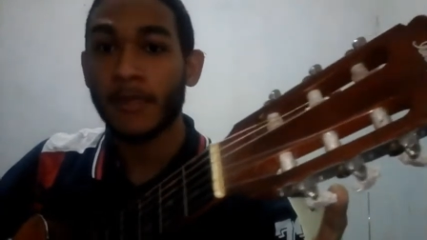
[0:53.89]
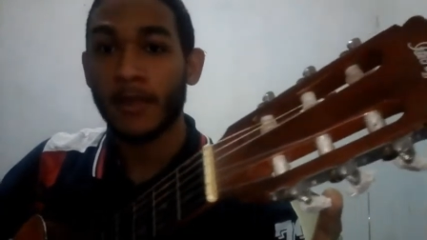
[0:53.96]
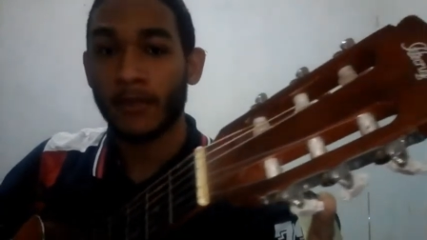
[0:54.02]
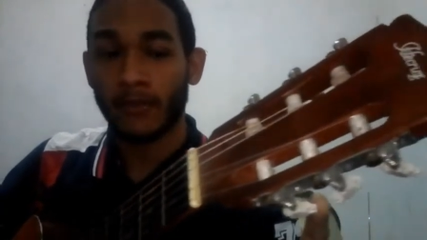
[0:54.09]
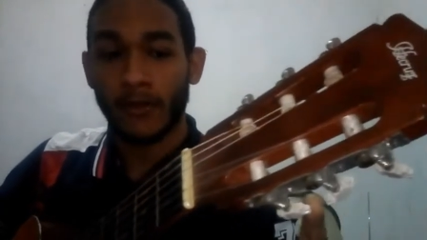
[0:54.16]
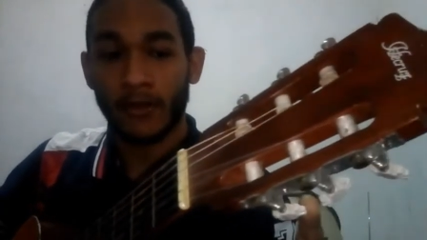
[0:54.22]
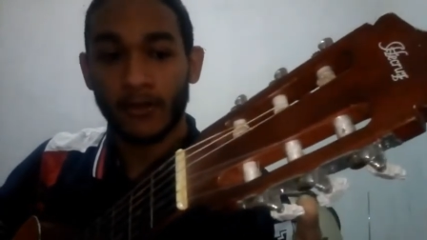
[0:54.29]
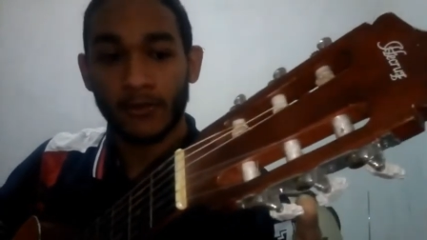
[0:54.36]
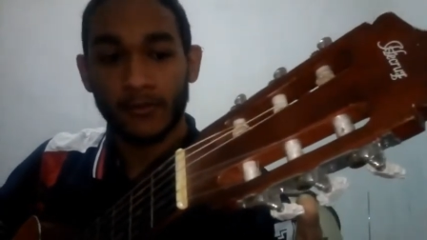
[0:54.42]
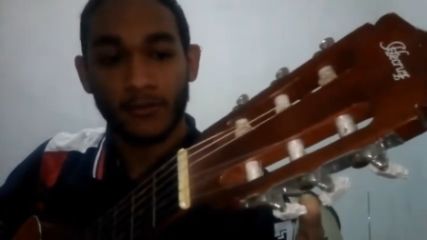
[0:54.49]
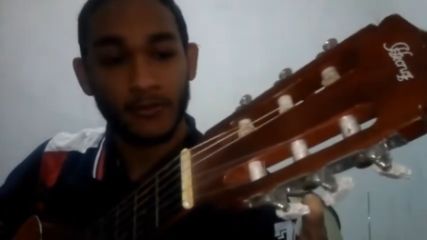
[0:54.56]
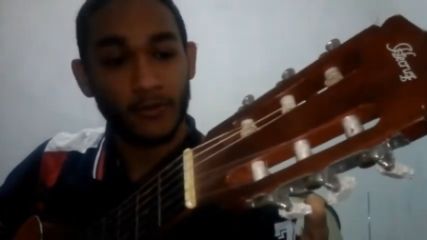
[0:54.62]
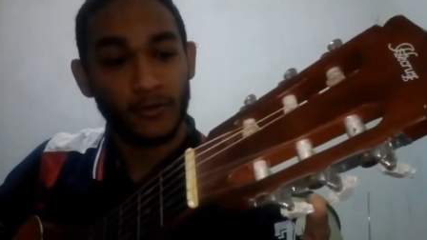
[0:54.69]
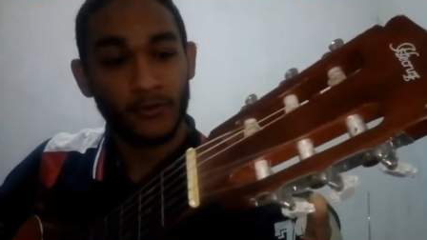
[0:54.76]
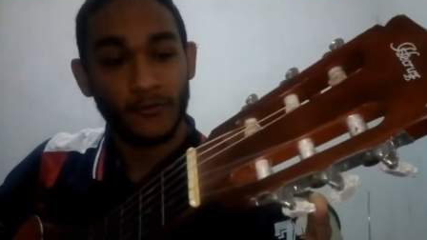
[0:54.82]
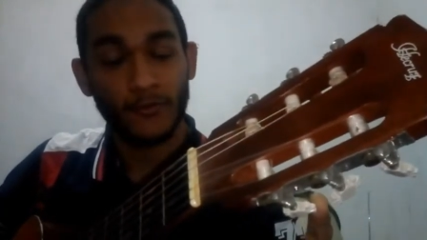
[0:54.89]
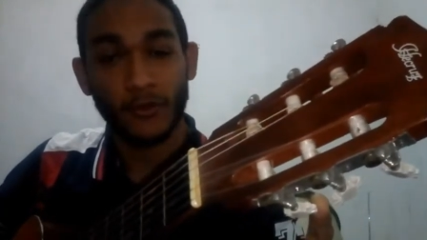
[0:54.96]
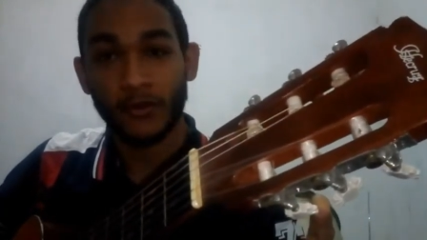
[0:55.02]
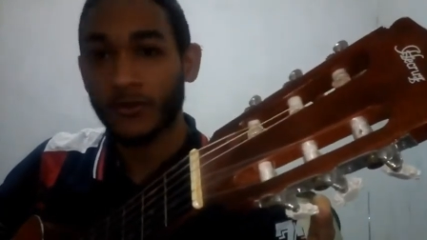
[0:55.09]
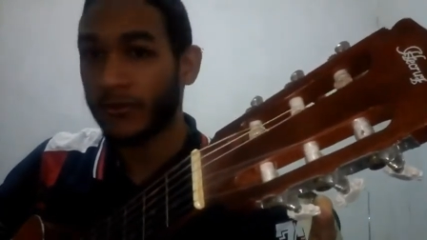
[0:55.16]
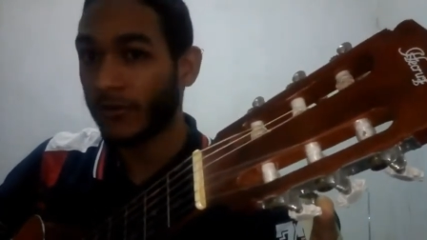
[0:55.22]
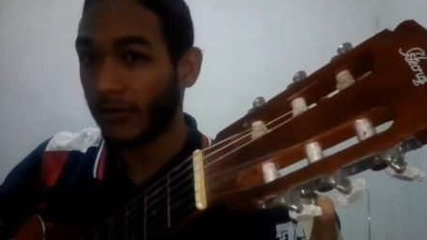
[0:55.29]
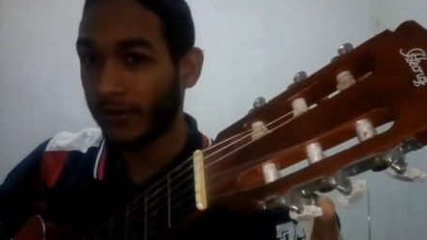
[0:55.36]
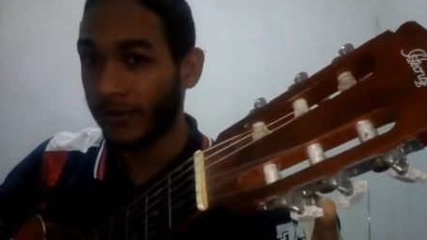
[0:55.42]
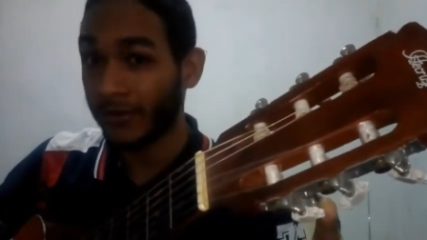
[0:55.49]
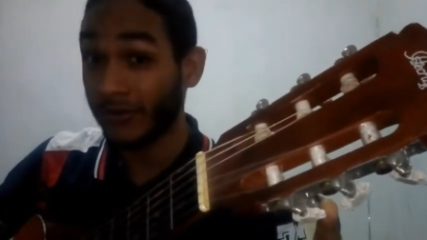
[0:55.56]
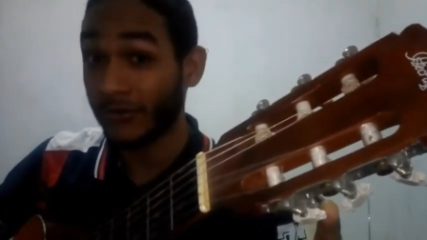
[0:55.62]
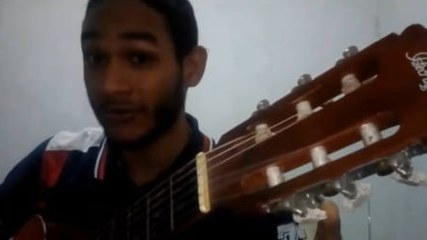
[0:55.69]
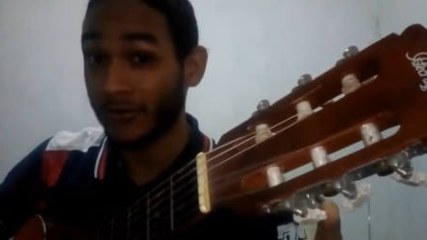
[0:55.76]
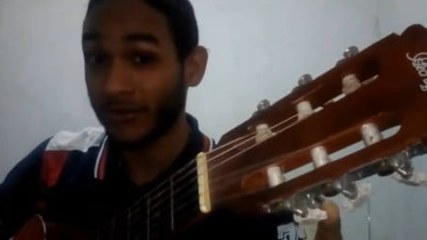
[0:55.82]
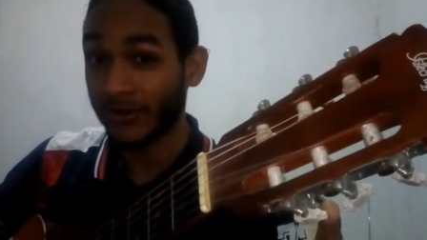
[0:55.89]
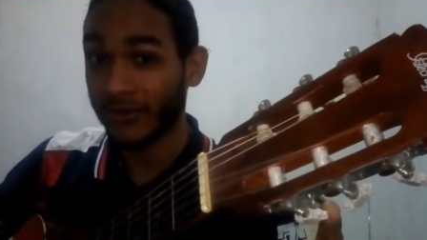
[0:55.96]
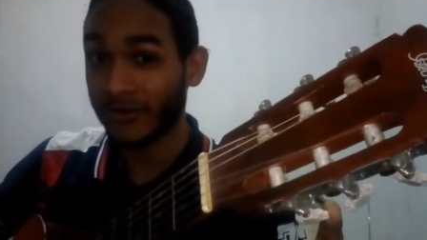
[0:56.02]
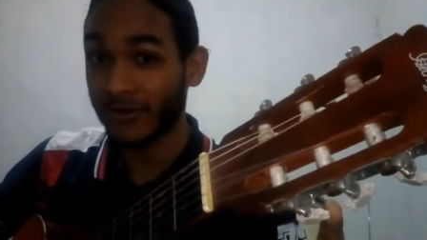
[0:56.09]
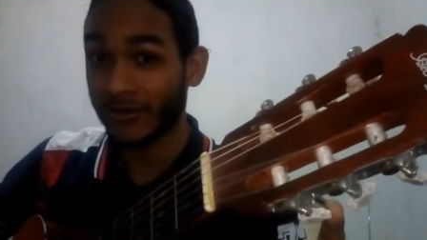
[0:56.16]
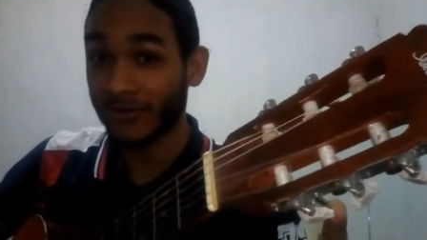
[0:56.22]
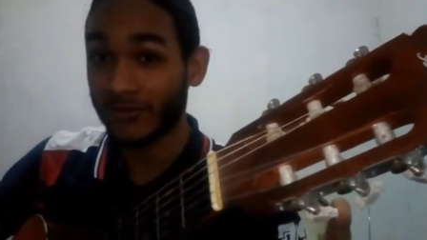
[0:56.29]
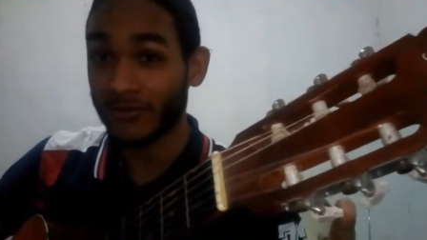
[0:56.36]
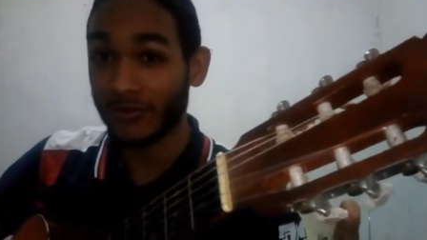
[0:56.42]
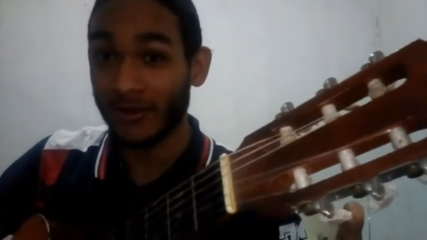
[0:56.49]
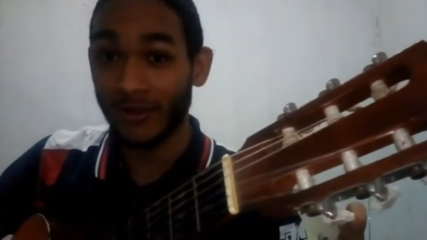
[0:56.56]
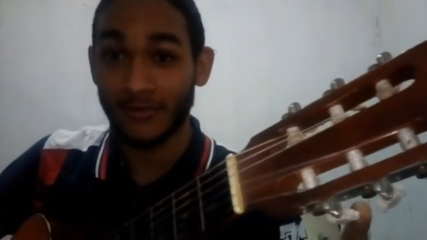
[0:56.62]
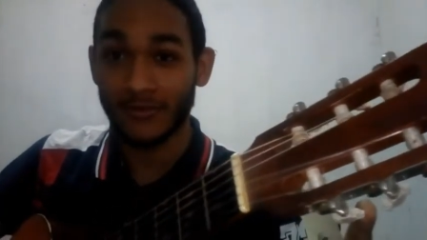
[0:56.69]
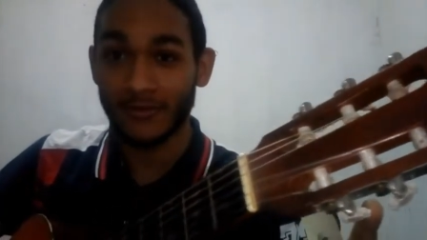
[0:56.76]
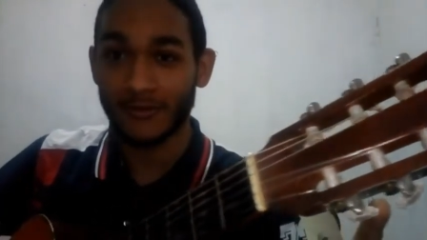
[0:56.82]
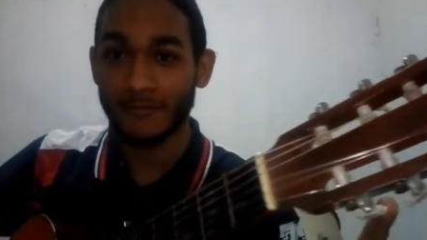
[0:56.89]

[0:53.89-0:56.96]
They are used for tuning your guitar strings.